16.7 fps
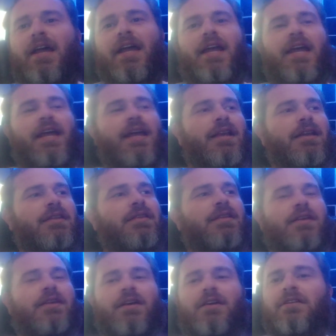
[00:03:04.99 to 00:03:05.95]
and
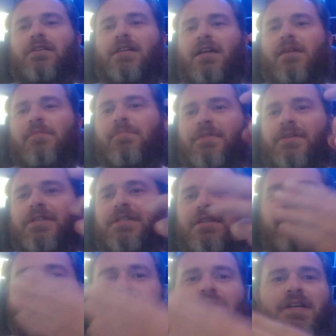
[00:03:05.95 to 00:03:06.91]
the other company's
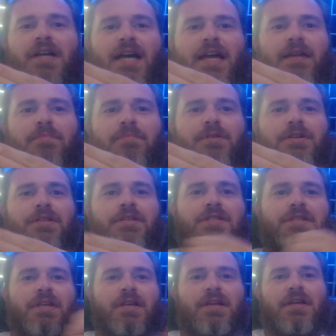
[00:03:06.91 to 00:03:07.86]
different
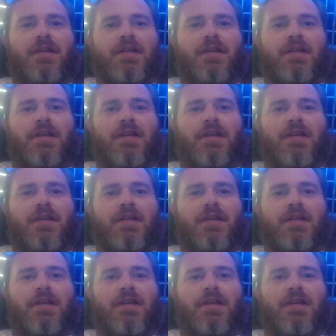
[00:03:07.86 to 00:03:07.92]
hybrids,